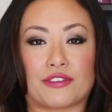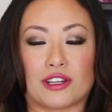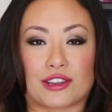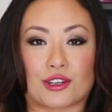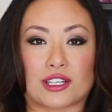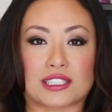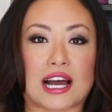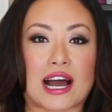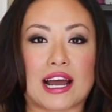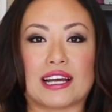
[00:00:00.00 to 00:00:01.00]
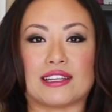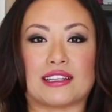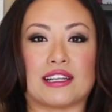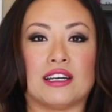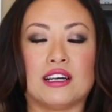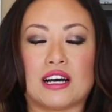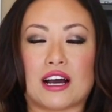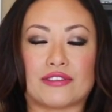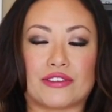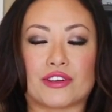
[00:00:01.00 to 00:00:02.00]
like they're gonna die. And then
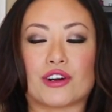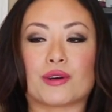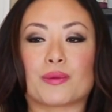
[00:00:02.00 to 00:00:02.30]
I've even heard